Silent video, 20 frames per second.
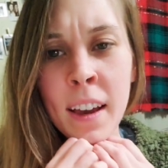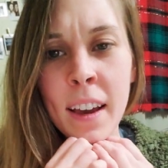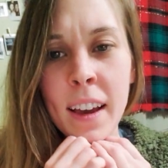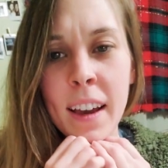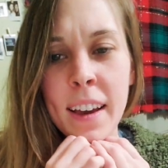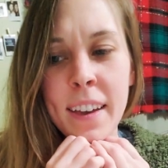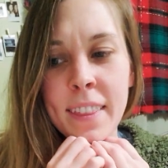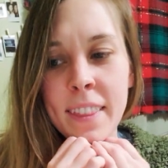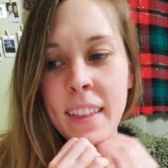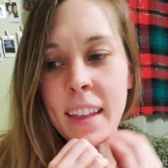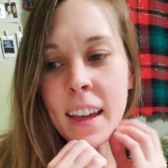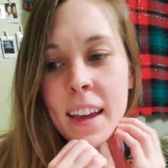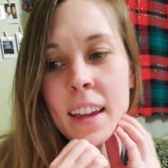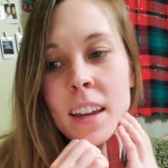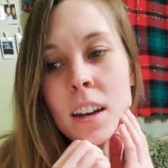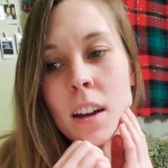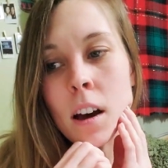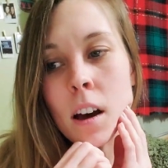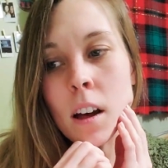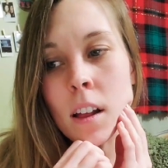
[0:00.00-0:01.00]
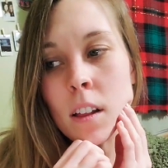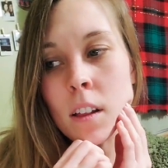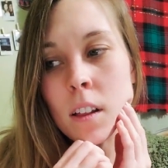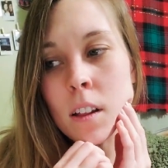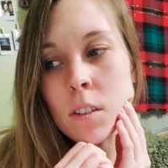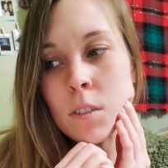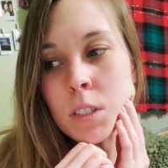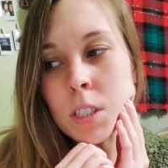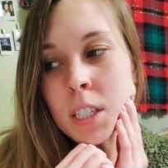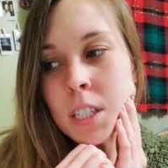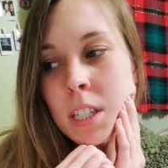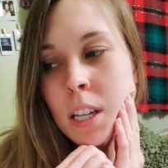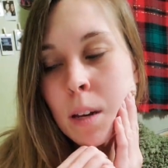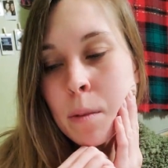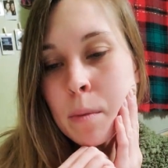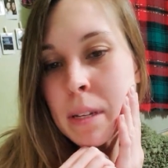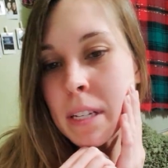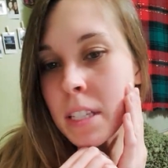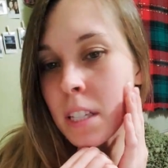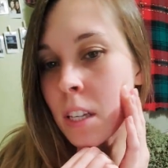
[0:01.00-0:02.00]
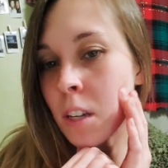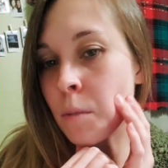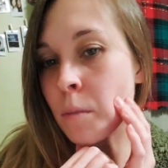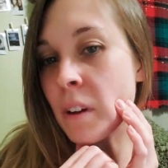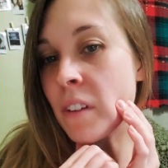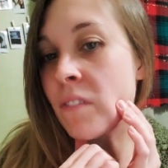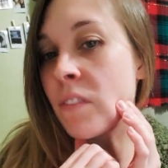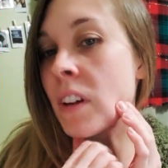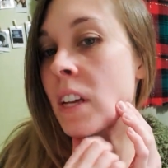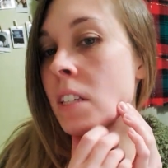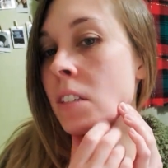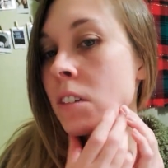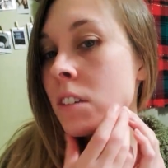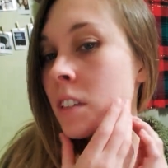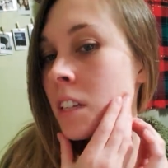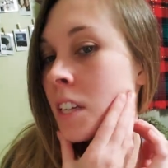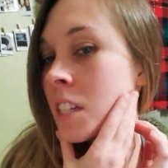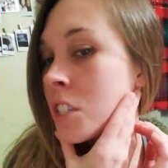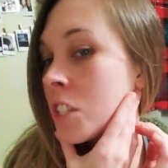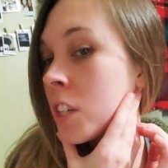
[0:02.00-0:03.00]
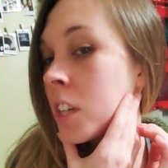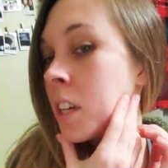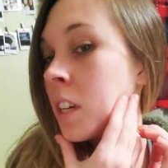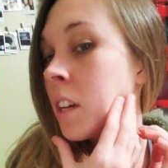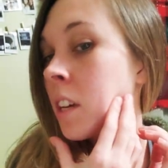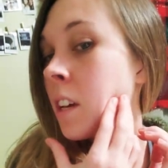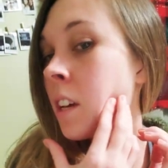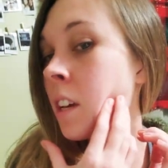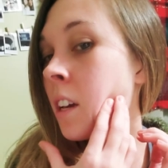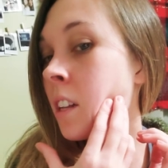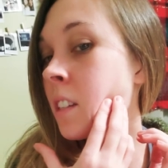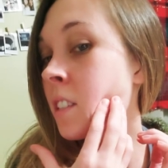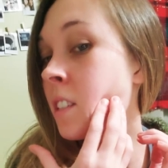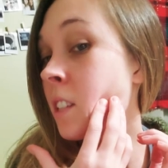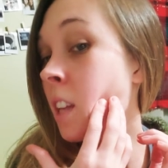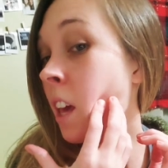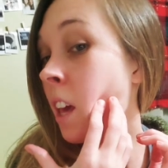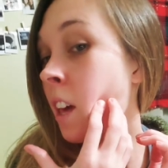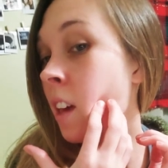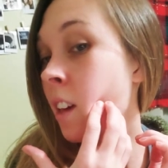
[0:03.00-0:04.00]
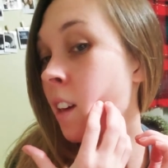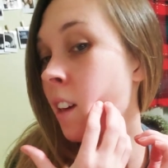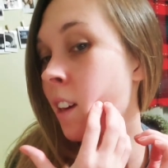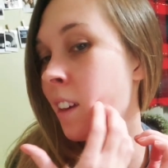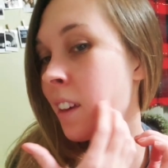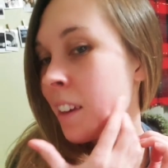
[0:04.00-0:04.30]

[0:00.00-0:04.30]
And then it was 10 minutes later, my face started itching. I got a zit.